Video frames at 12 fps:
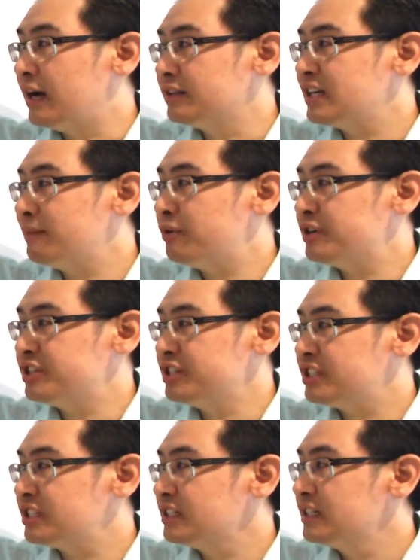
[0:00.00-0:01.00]

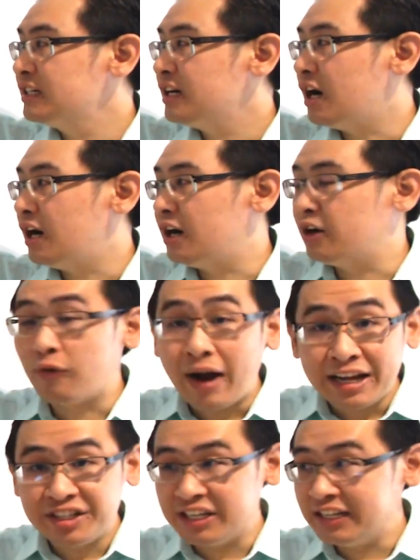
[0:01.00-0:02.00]
temperatures are
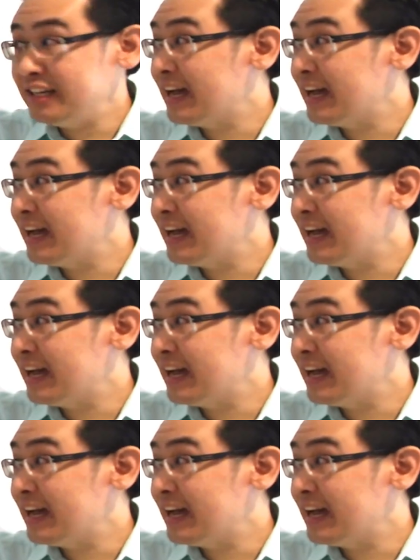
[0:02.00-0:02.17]
rising